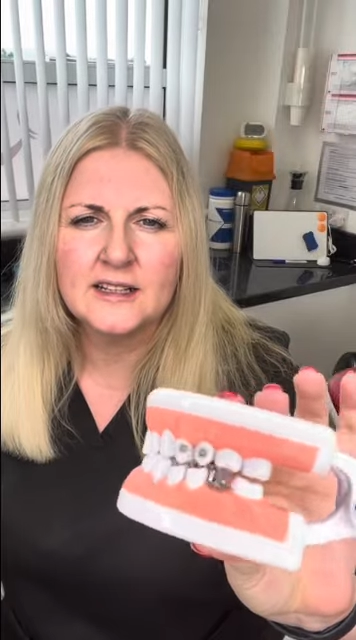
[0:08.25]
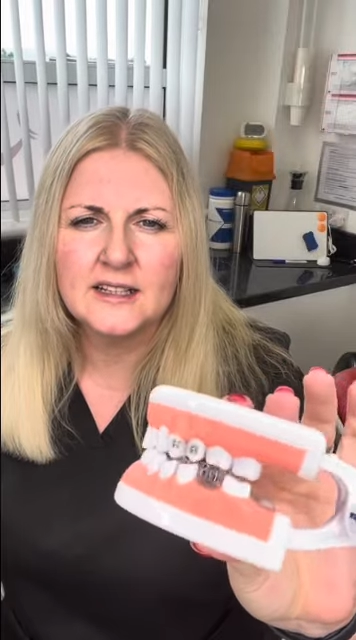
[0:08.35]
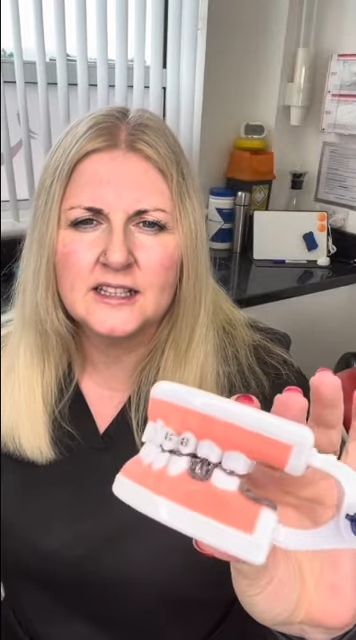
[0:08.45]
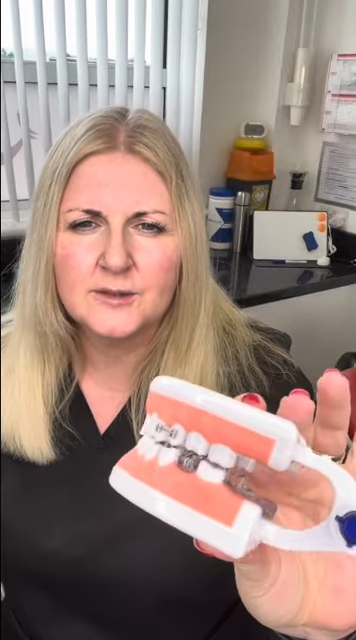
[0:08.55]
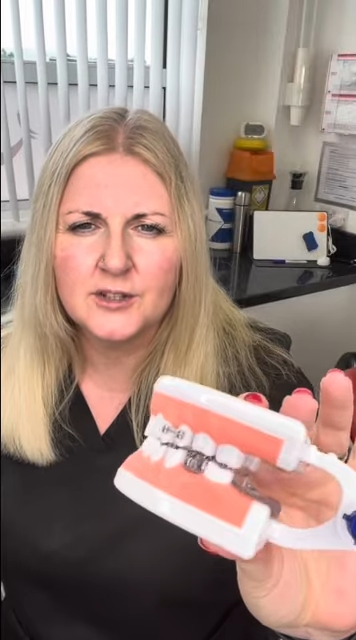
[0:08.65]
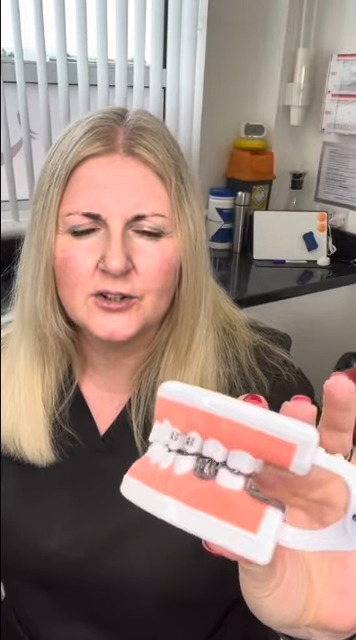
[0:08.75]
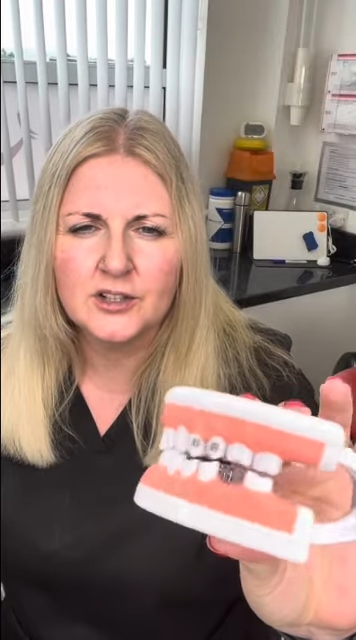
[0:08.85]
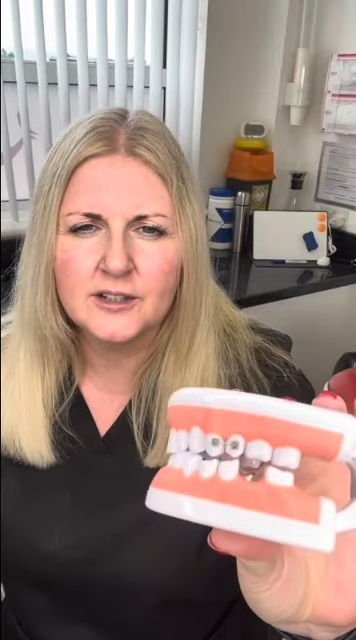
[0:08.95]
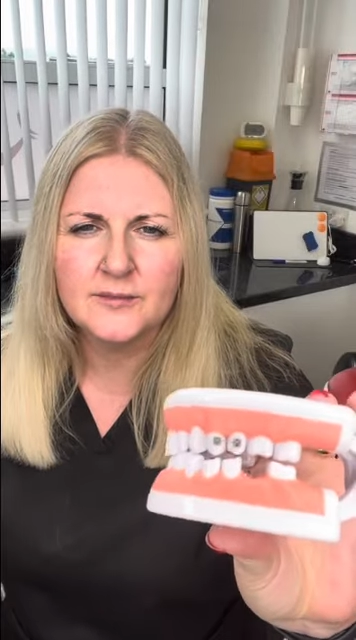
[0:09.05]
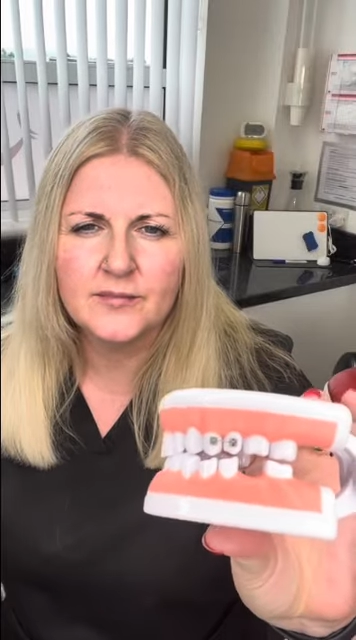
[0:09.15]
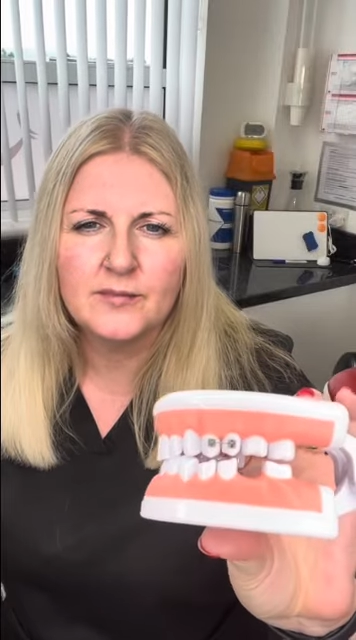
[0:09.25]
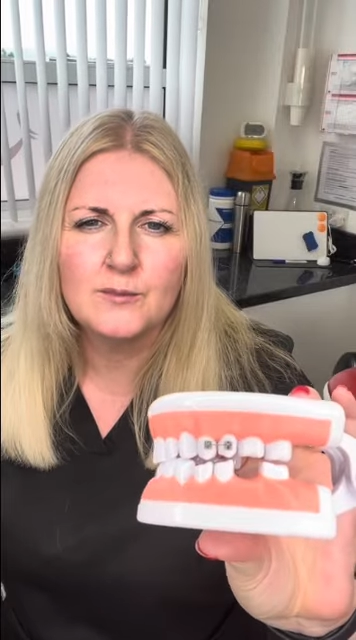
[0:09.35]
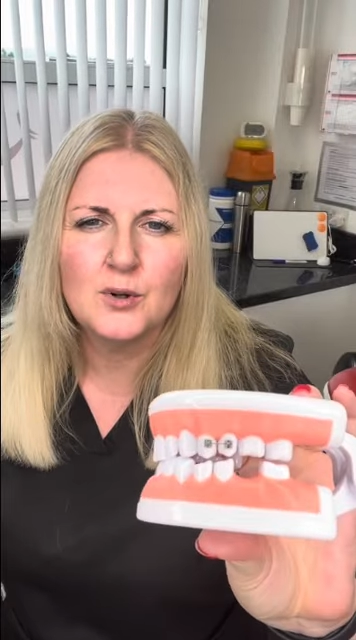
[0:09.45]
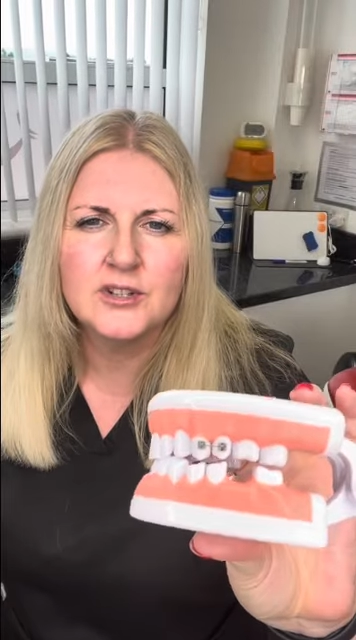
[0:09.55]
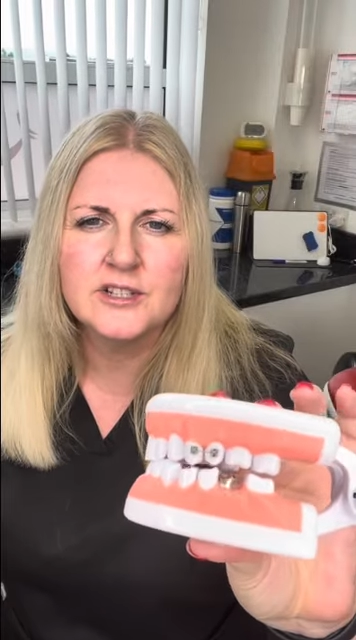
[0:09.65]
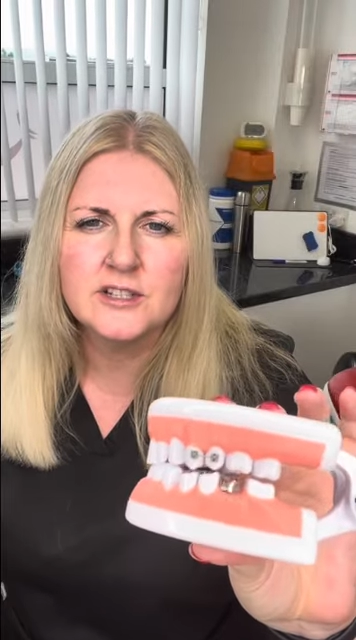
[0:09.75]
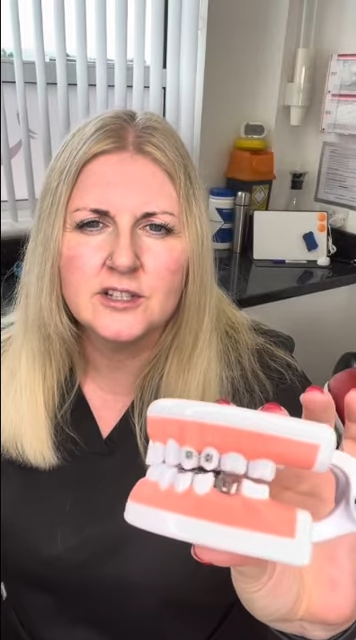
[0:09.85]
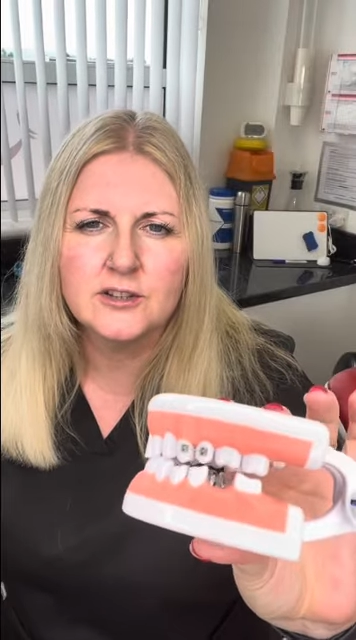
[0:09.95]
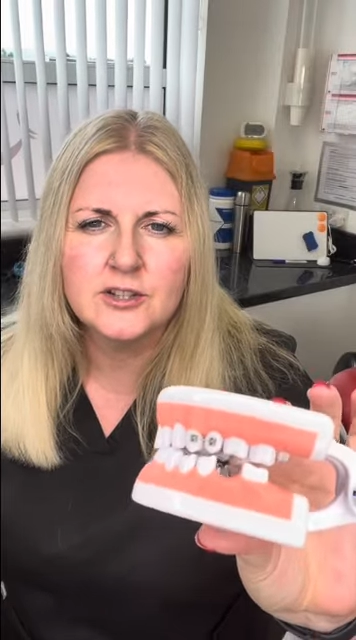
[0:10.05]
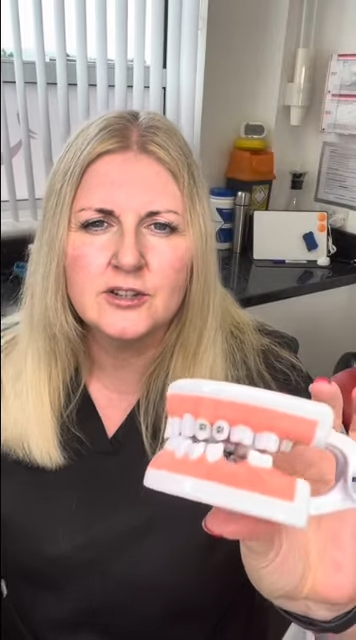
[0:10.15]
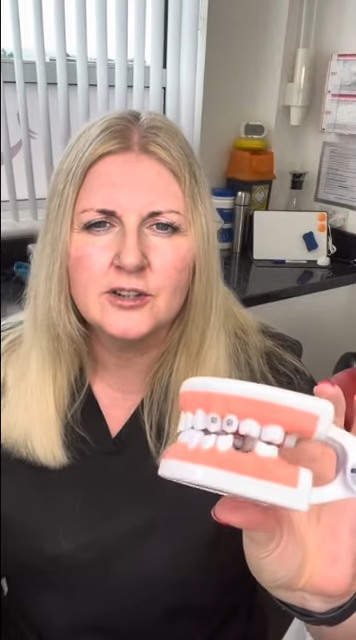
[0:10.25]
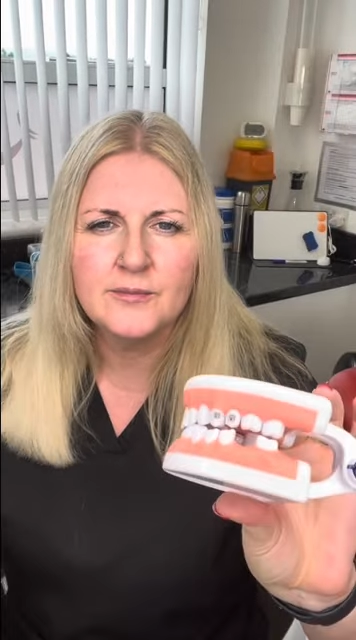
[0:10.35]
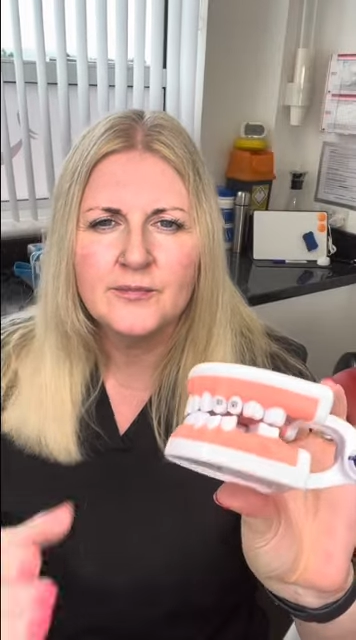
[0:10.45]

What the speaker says: as we call it, bonded to the tooth.